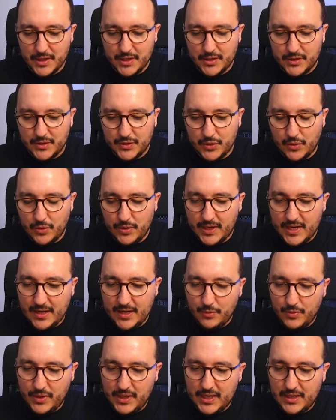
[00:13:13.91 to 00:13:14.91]
So
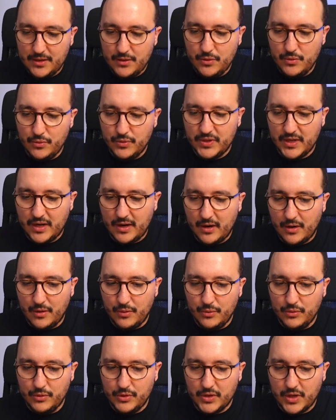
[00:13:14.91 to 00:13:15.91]
again, we can use our
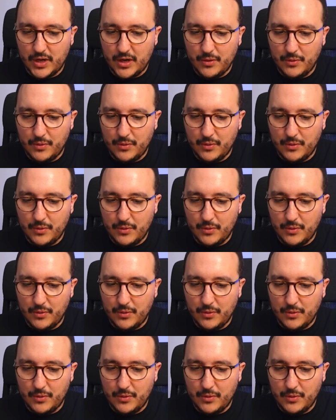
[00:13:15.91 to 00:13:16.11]
router.